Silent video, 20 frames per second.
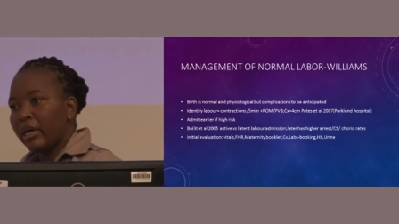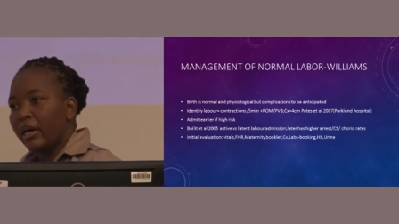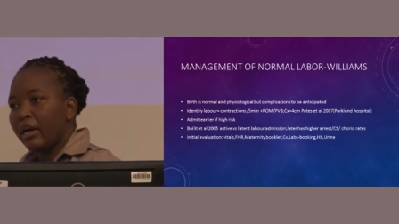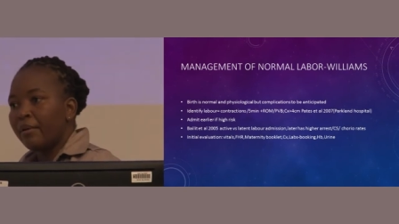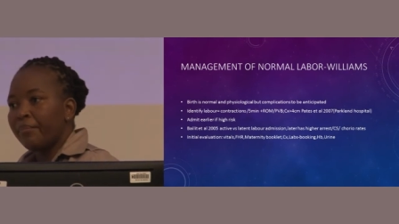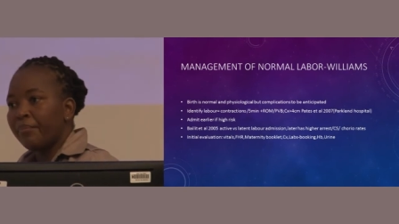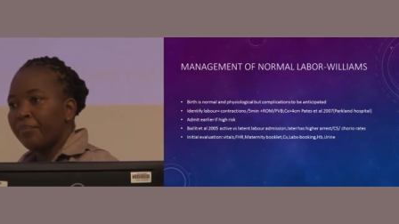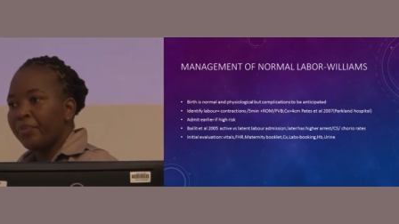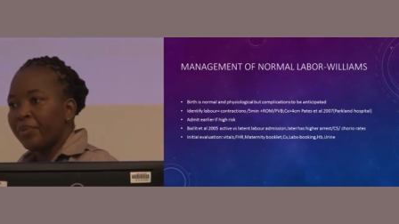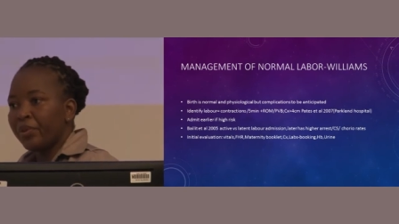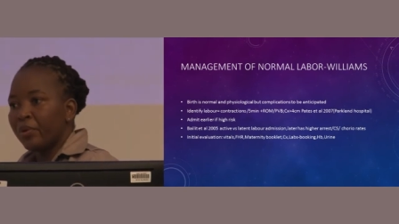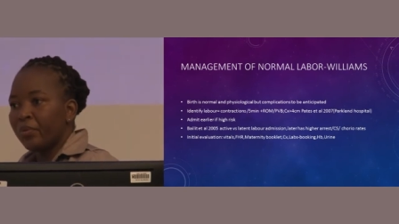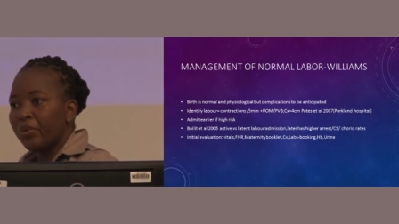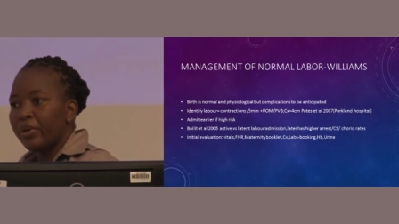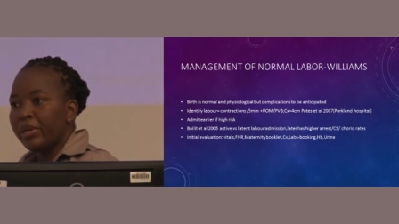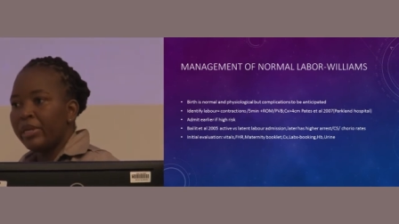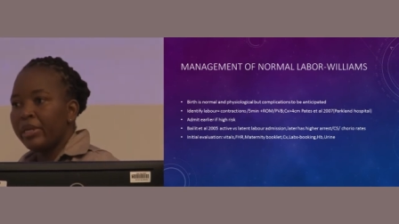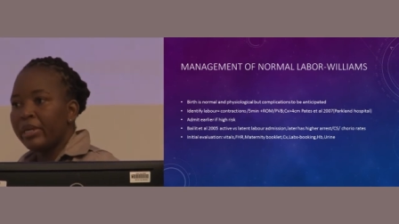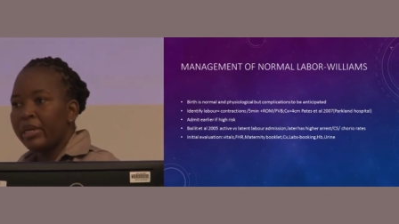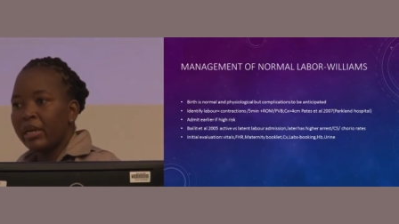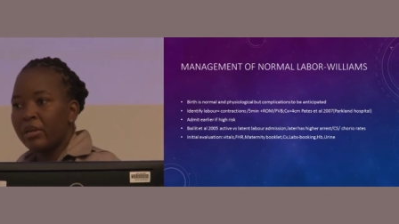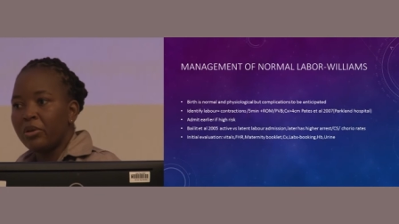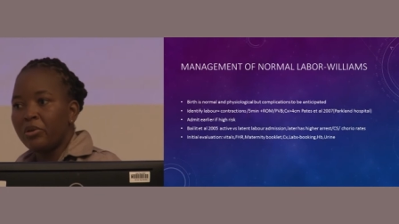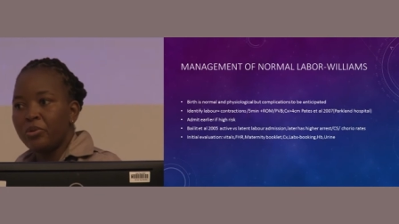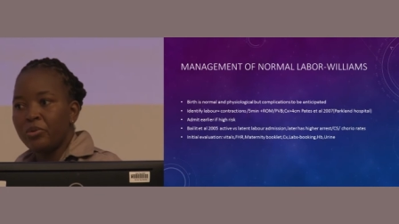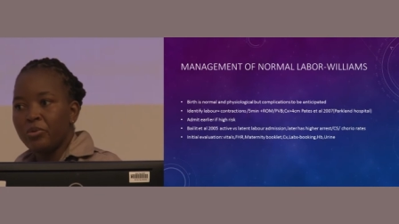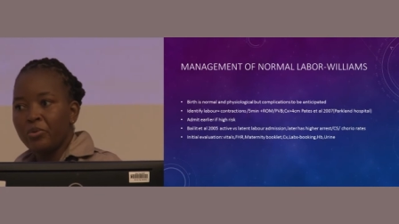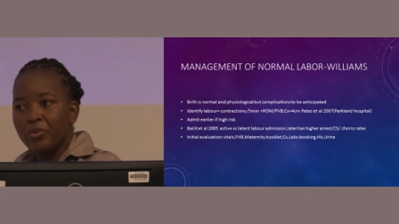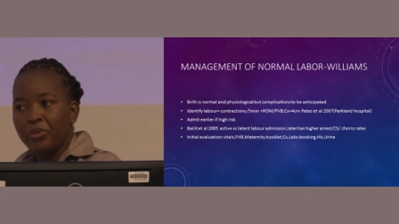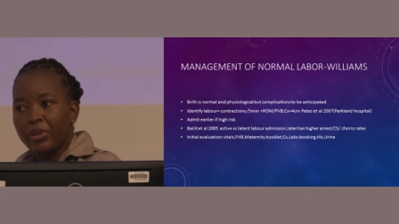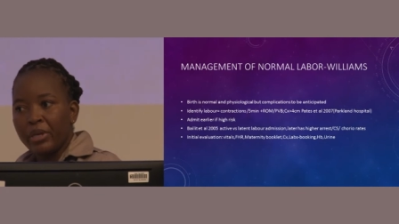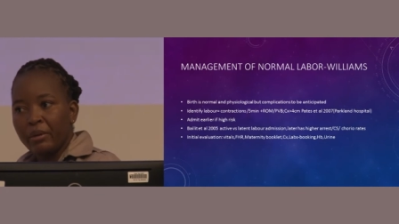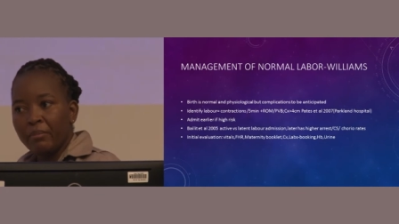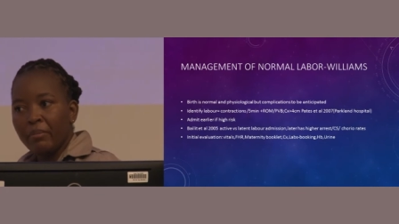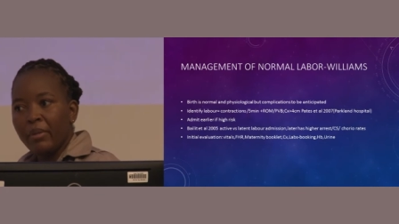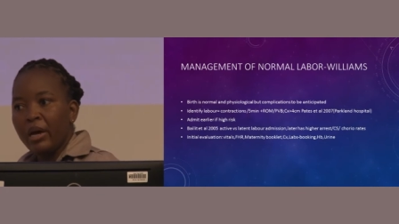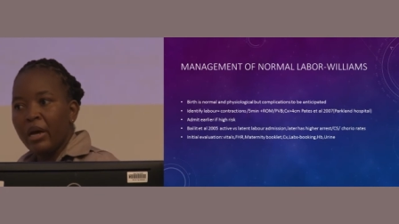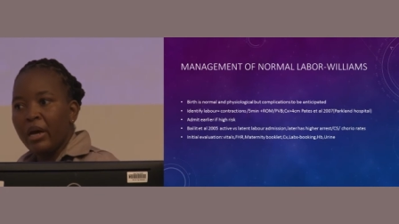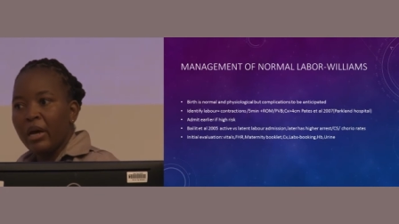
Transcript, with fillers: um, we can do them,